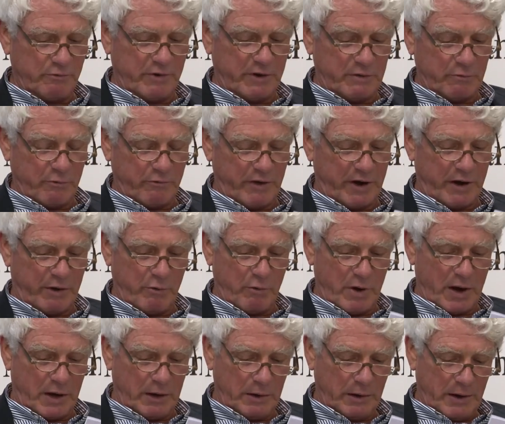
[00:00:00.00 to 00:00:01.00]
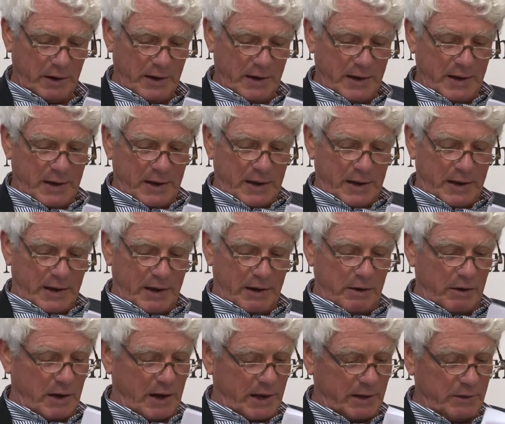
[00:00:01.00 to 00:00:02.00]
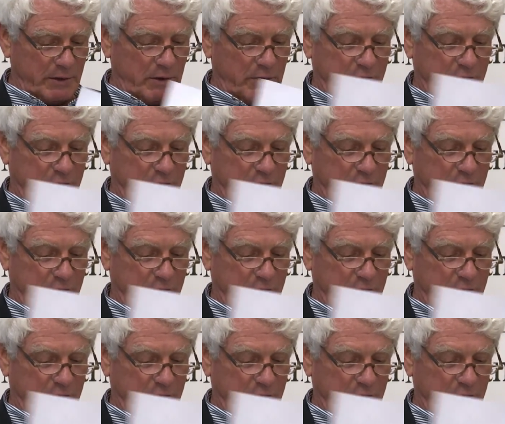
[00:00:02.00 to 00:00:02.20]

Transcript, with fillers: very well, ahead